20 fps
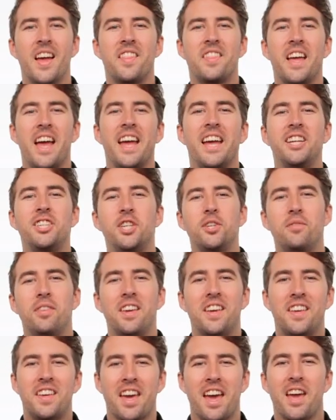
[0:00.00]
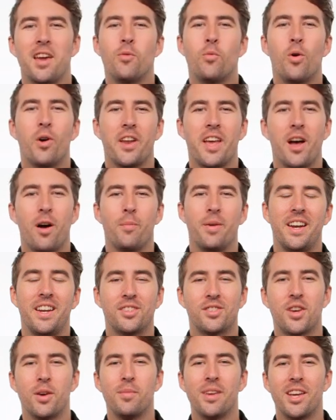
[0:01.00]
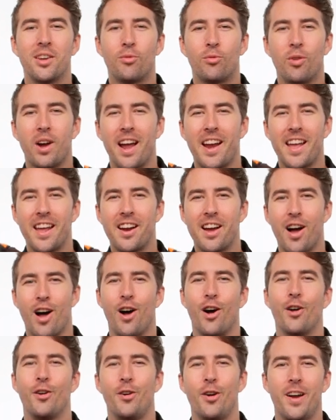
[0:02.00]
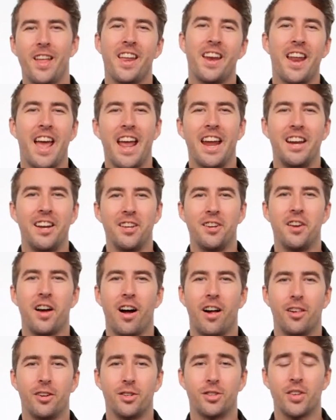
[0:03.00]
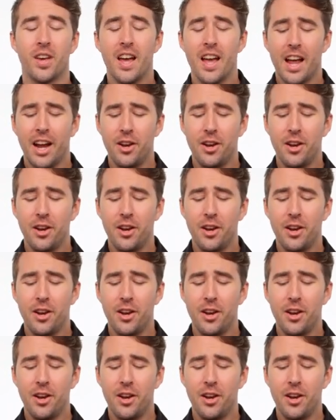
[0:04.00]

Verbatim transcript: The AGV K1 helmet is coming in right at $180,